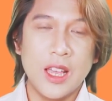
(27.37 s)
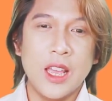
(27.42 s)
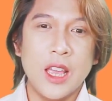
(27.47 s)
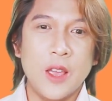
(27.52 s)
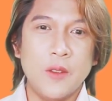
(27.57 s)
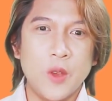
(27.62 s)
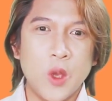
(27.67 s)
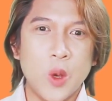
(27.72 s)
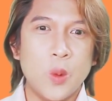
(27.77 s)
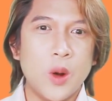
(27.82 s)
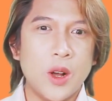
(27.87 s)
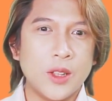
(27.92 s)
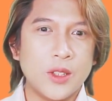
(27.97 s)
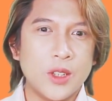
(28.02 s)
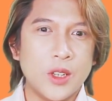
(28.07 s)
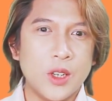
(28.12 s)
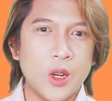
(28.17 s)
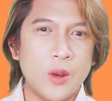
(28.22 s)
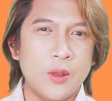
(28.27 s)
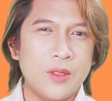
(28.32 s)
if you want
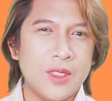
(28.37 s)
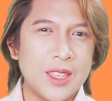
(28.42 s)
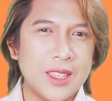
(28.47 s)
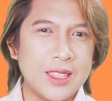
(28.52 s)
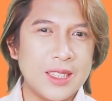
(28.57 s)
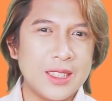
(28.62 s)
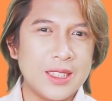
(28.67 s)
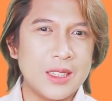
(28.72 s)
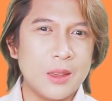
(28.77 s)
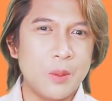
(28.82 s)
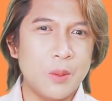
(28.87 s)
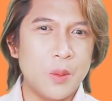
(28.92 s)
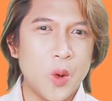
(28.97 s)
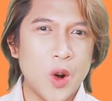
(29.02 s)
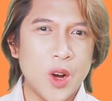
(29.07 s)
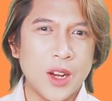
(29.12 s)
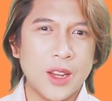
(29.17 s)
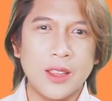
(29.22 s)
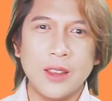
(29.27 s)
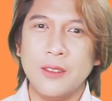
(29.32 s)
to know if this is a
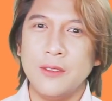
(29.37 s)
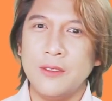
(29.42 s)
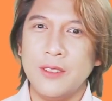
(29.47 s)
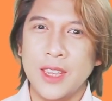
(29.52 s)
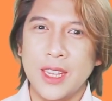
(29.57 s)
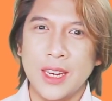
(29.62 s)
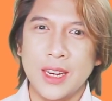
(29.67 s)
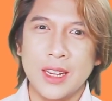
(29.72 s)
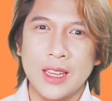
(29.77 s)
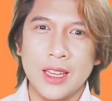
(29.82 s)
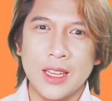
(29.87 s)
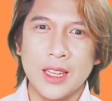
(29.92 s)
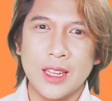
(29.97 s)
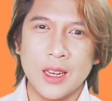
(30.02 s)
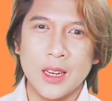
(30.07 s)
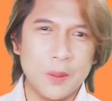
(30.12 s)
more convenient,